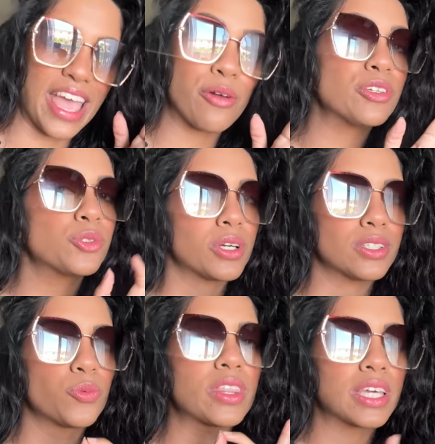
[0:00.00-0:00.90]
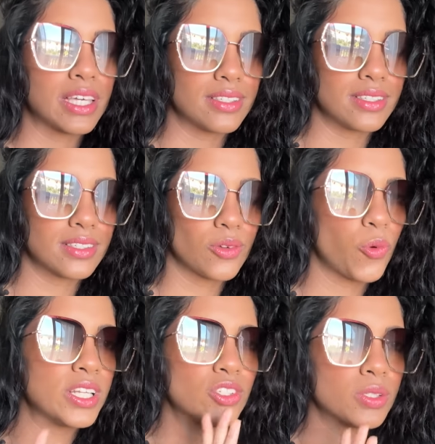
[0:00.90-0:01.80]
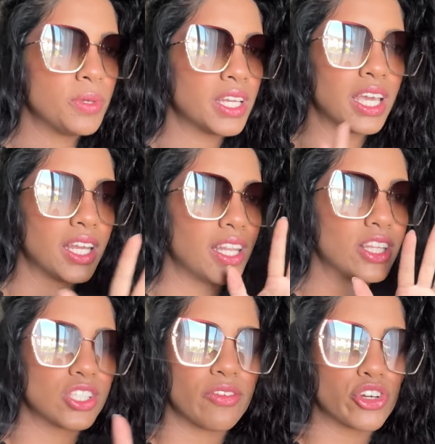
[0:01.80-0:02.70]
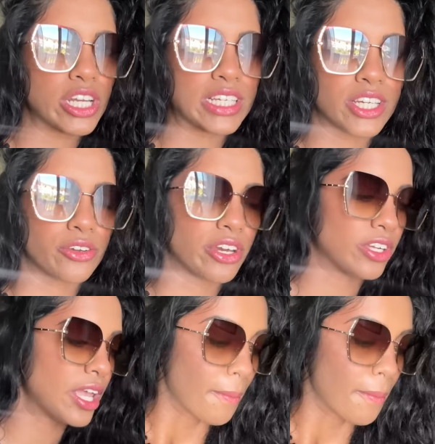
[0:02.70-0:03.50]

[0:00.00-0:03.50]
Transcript: at resorts with the kids. When it's just me and Ken, there's never an itinerary.